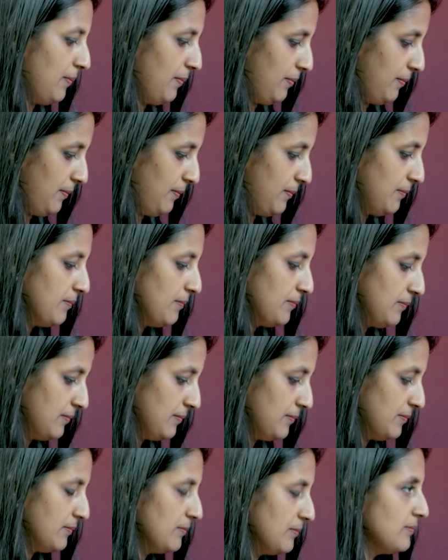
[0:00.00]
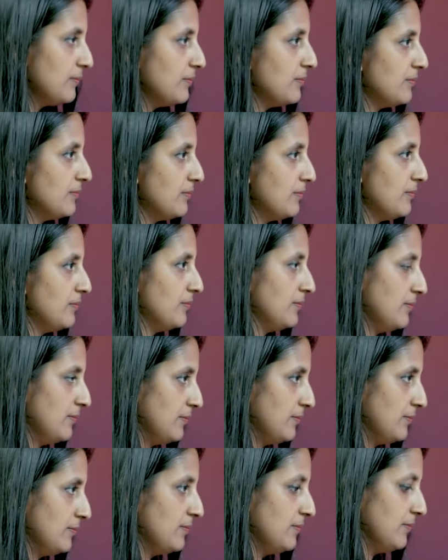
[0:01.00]

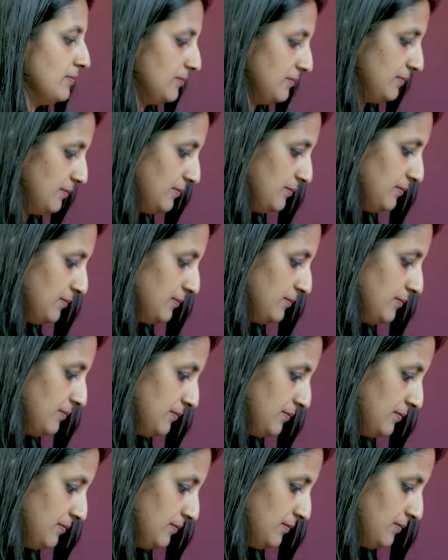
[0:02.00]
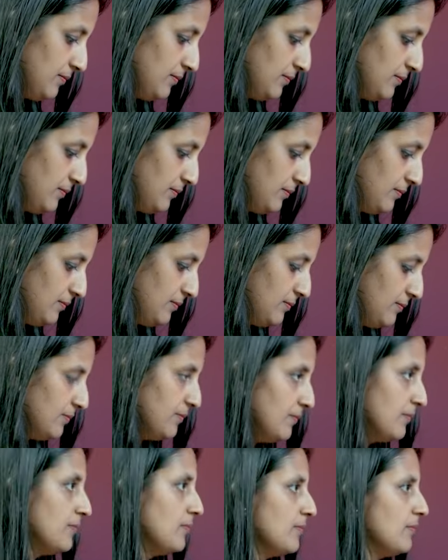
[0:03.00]

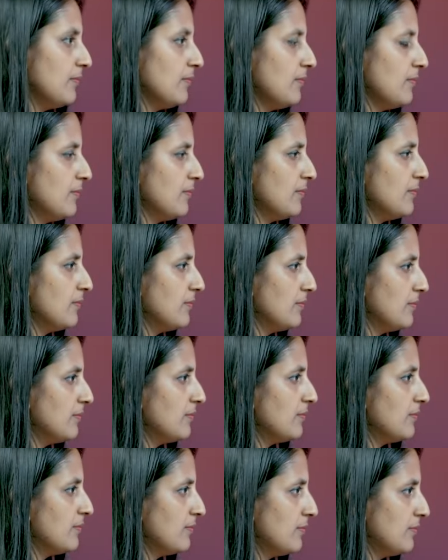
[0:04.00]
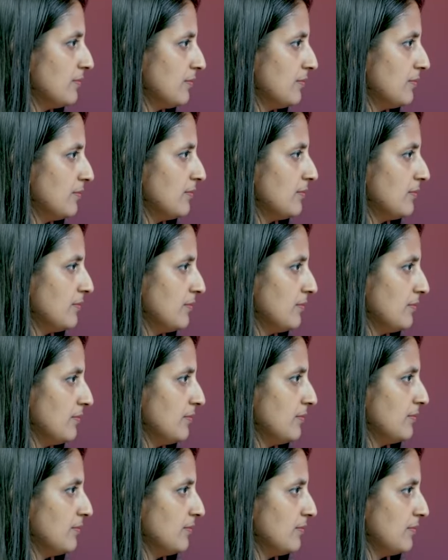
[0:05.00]

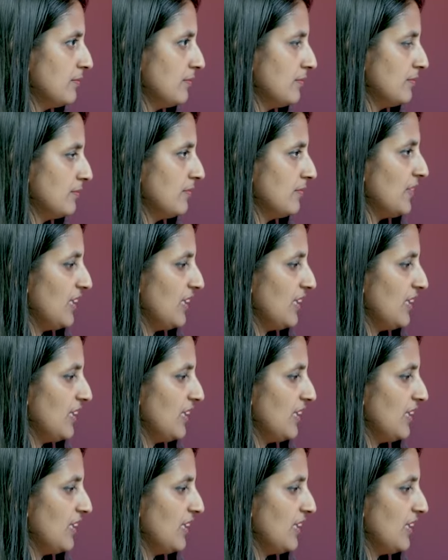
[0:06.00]
(not speaking)